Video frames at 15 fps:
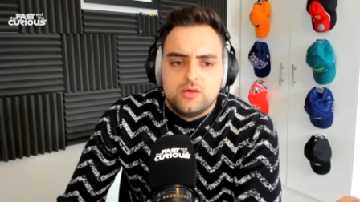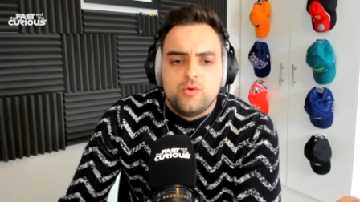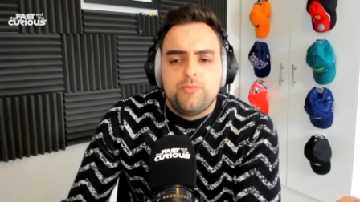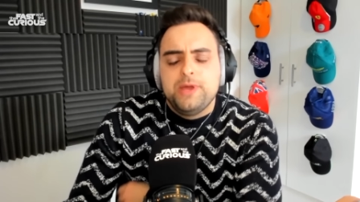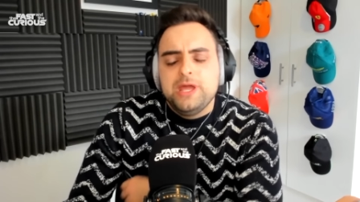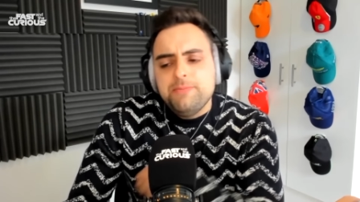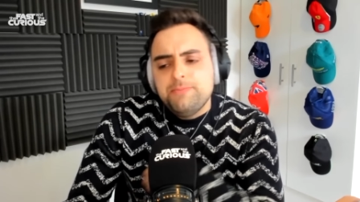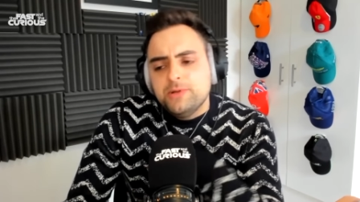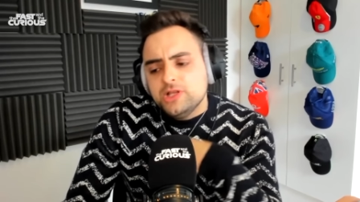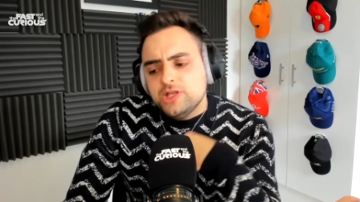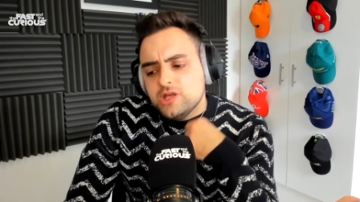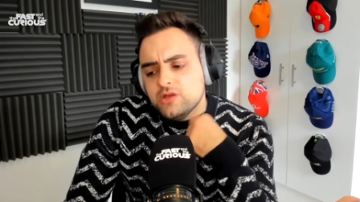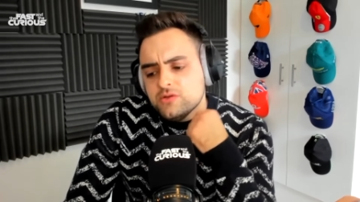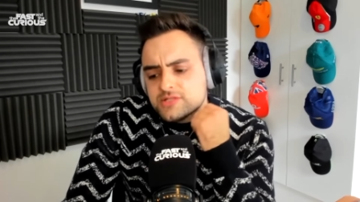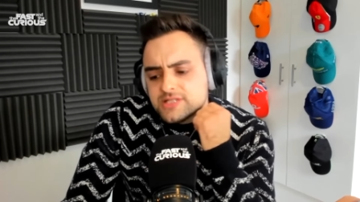Well, people
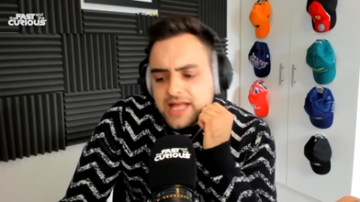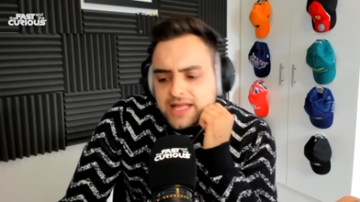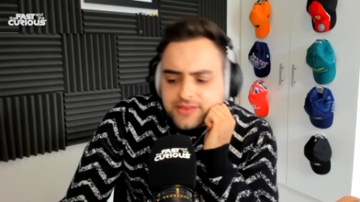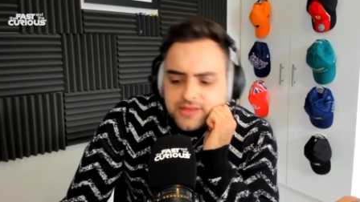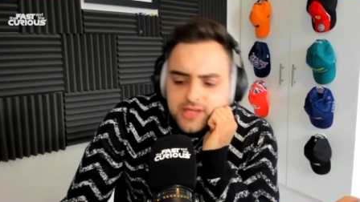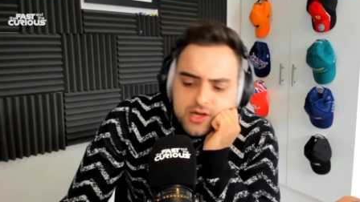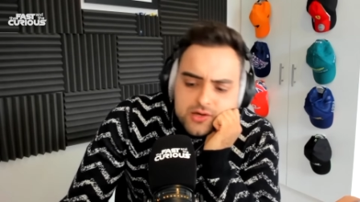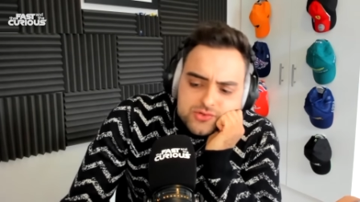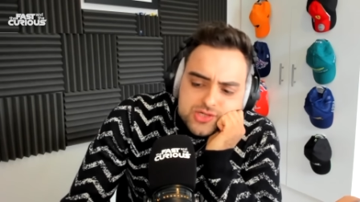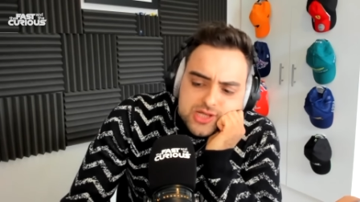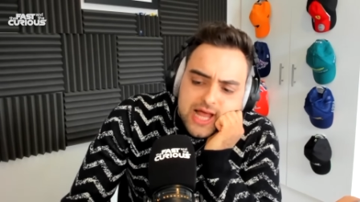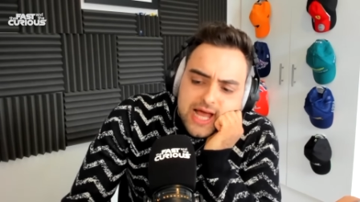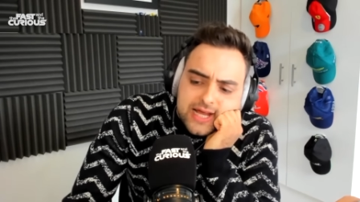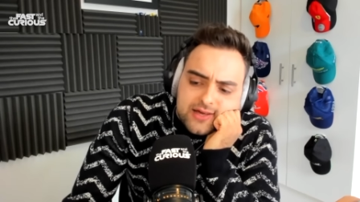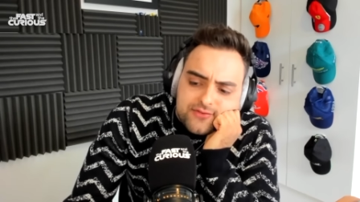use Lando's
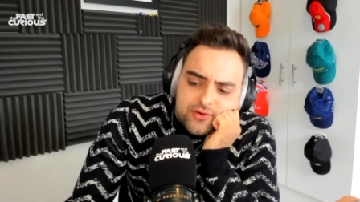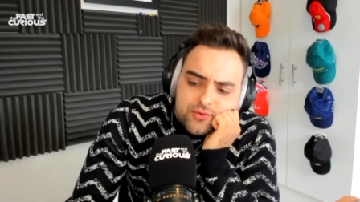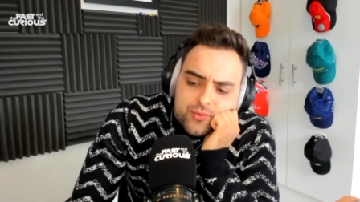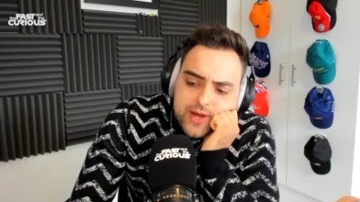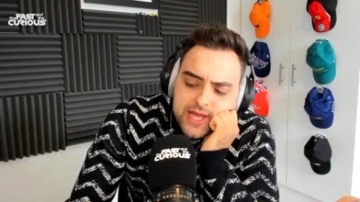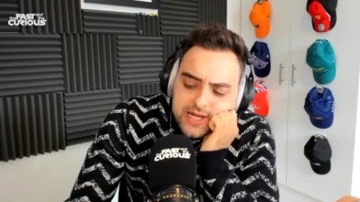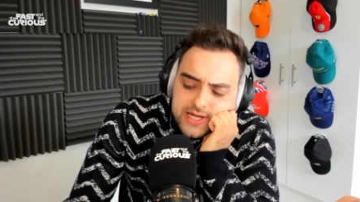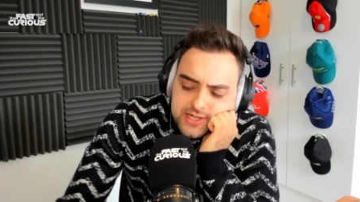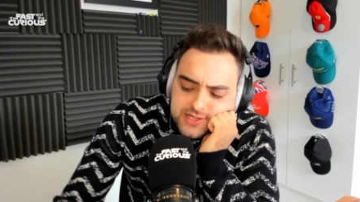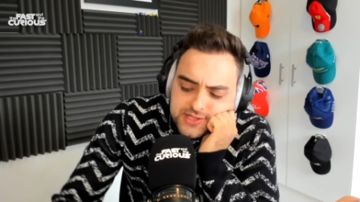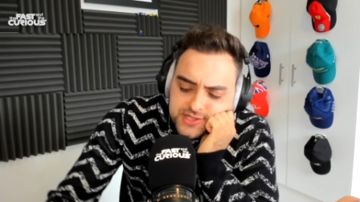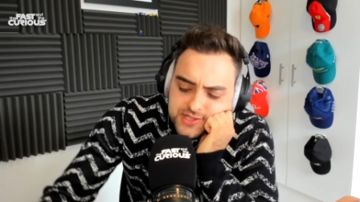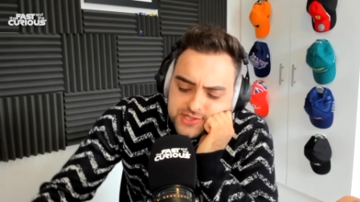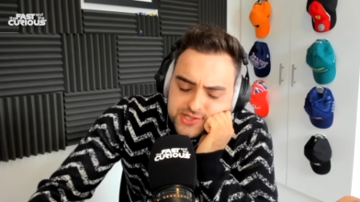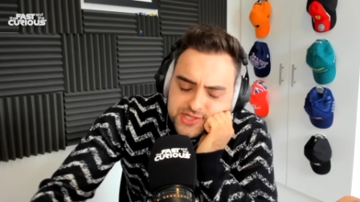lack of a win as
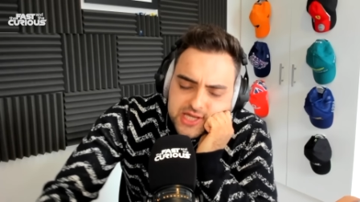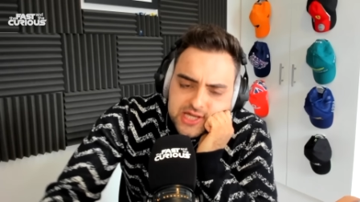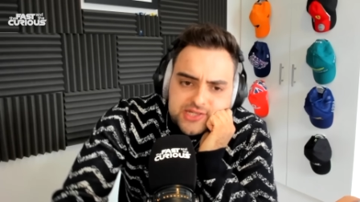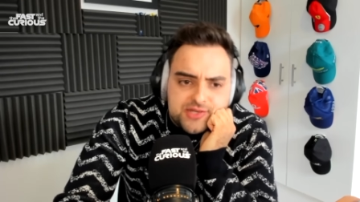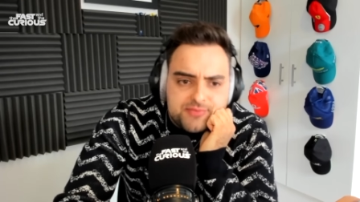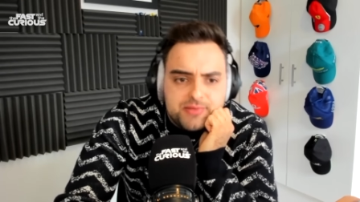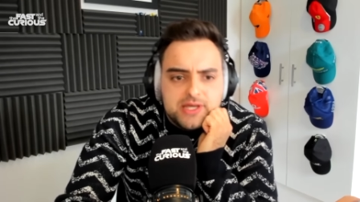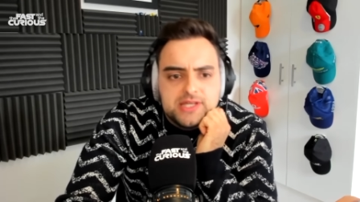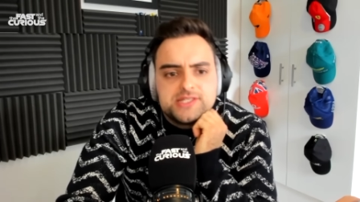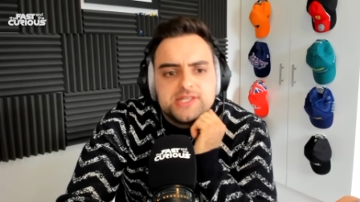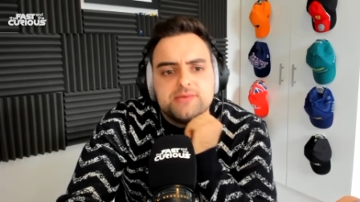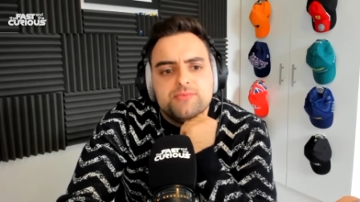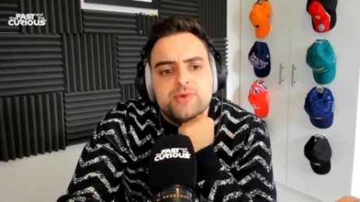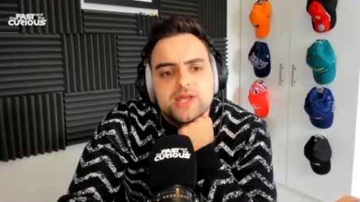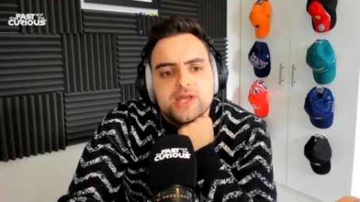a stick to beat
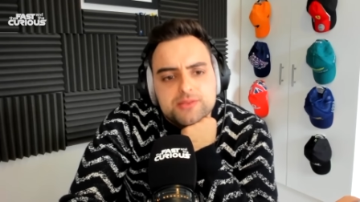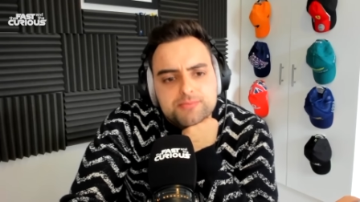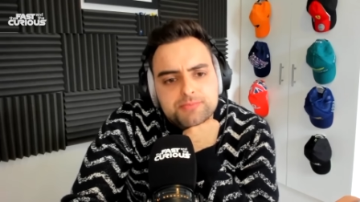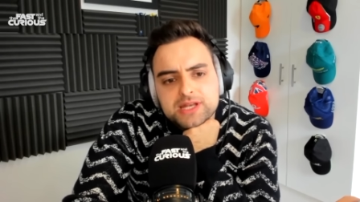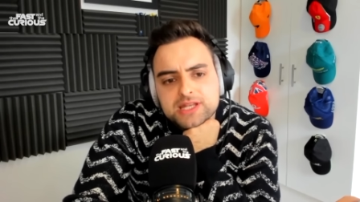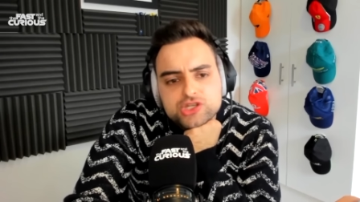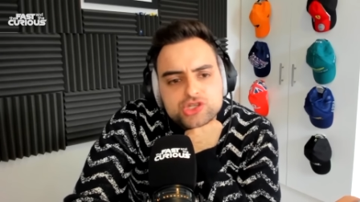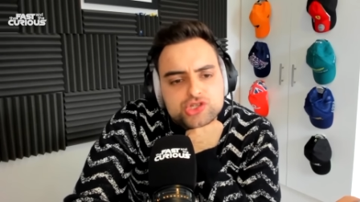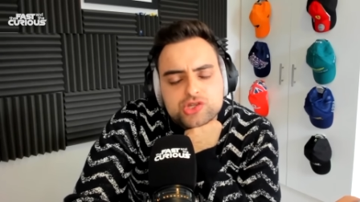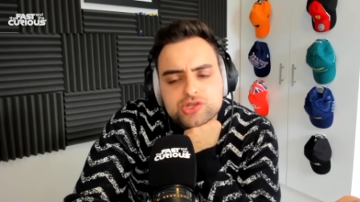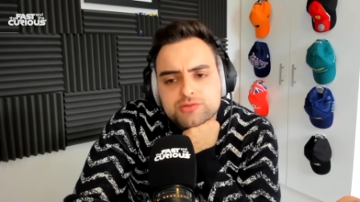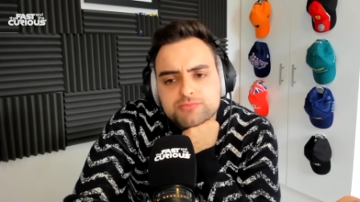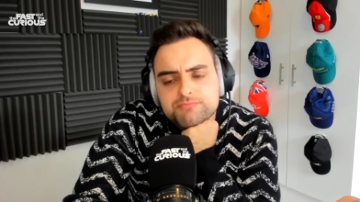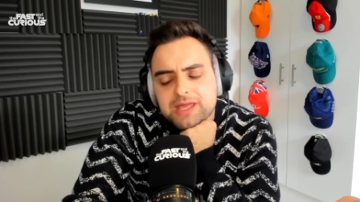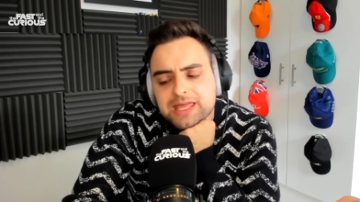him with, but it
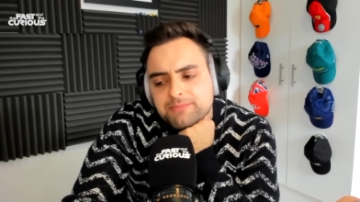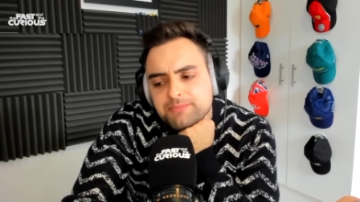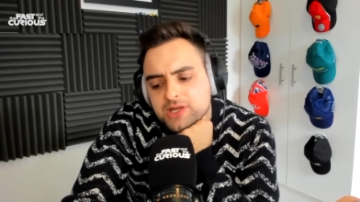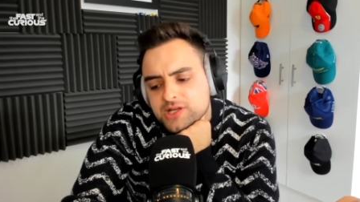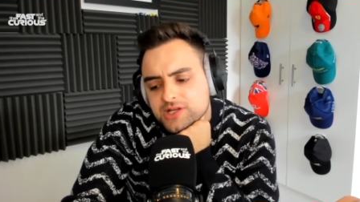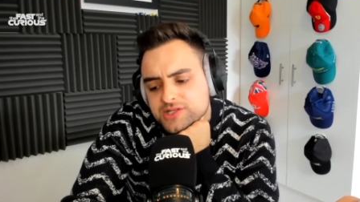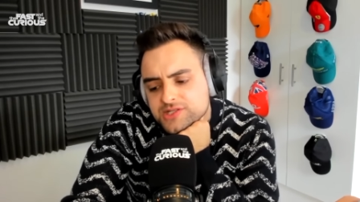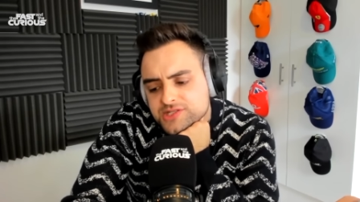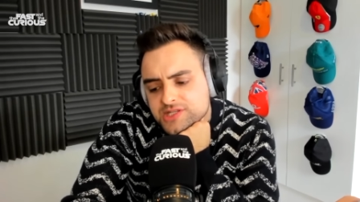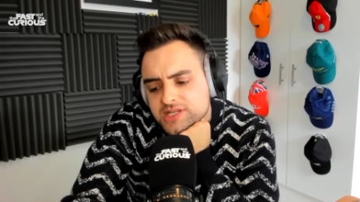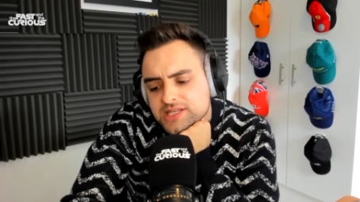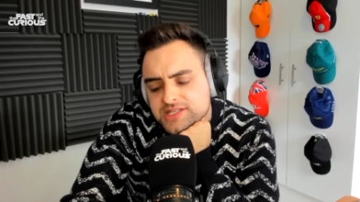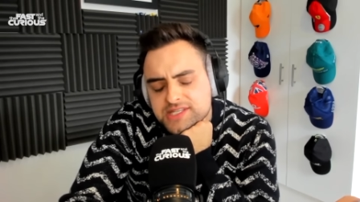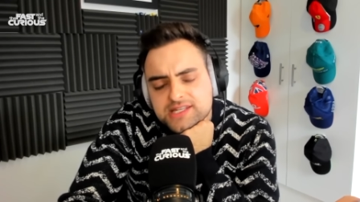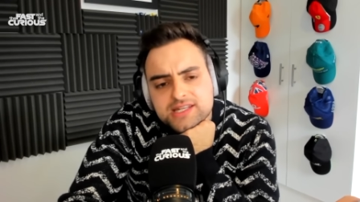shouldn't be because
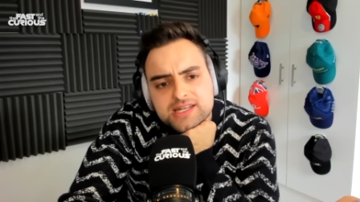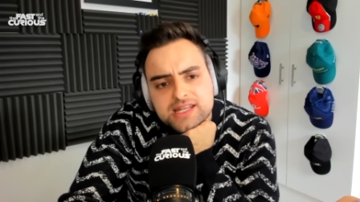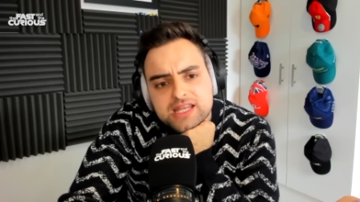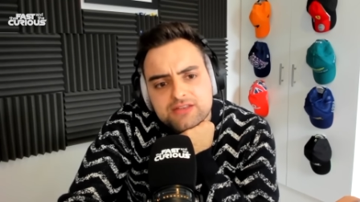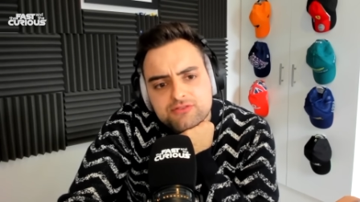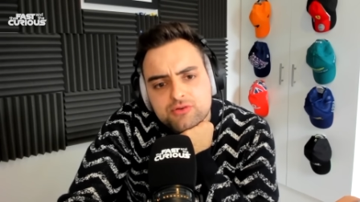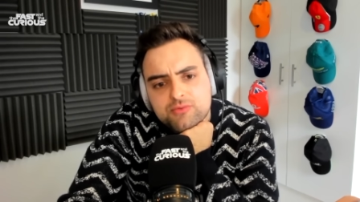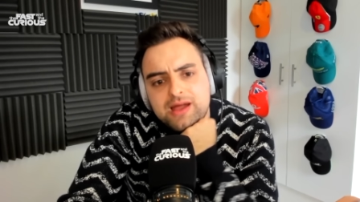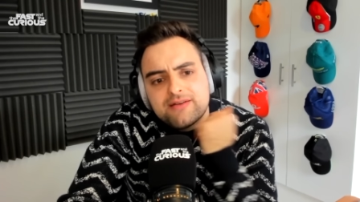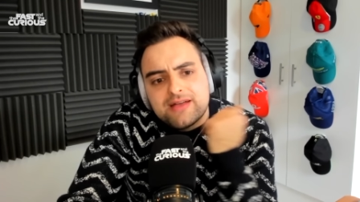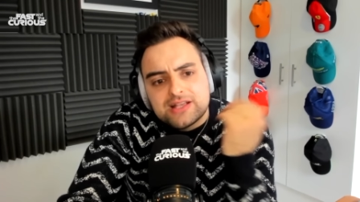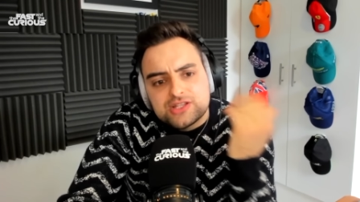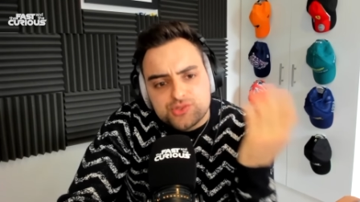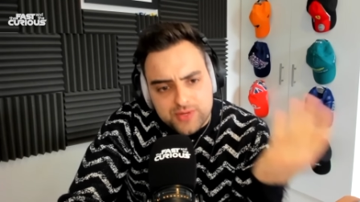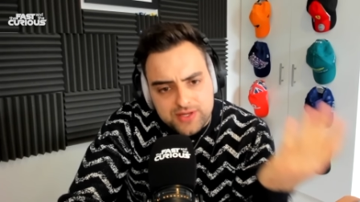he's in an era where,
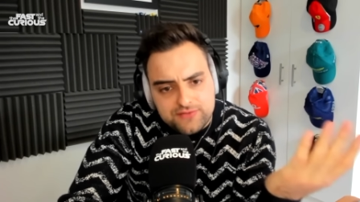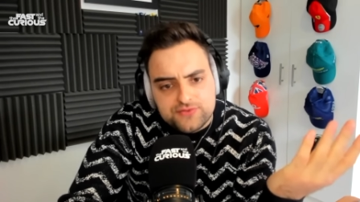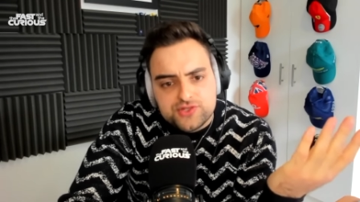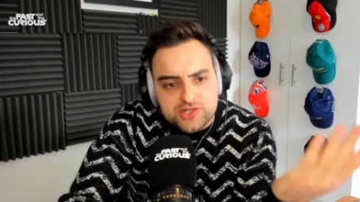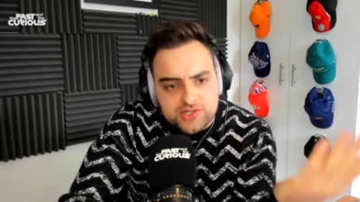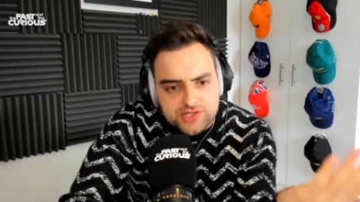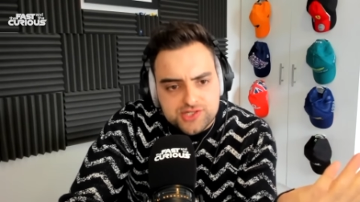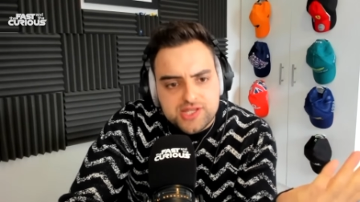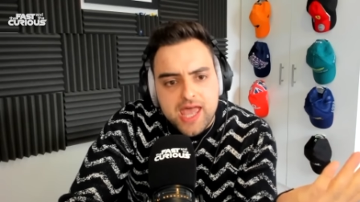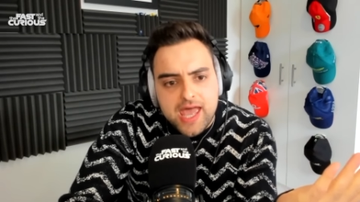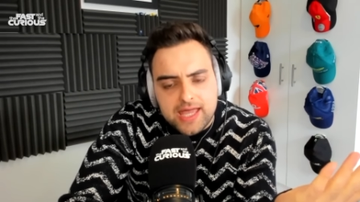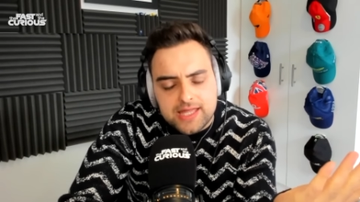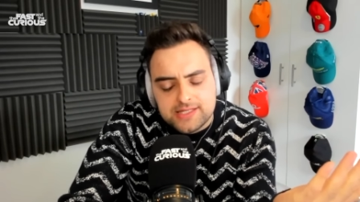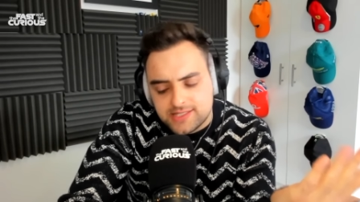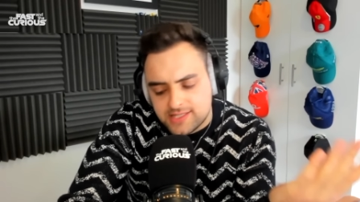as we've just
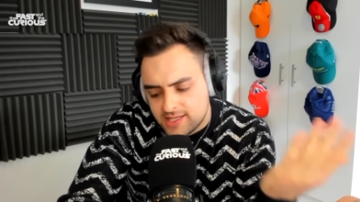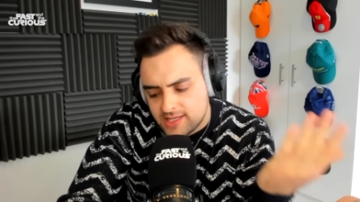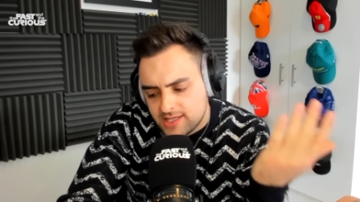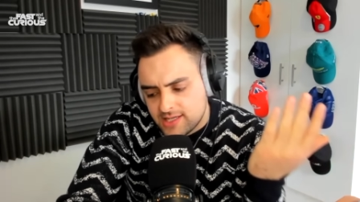said,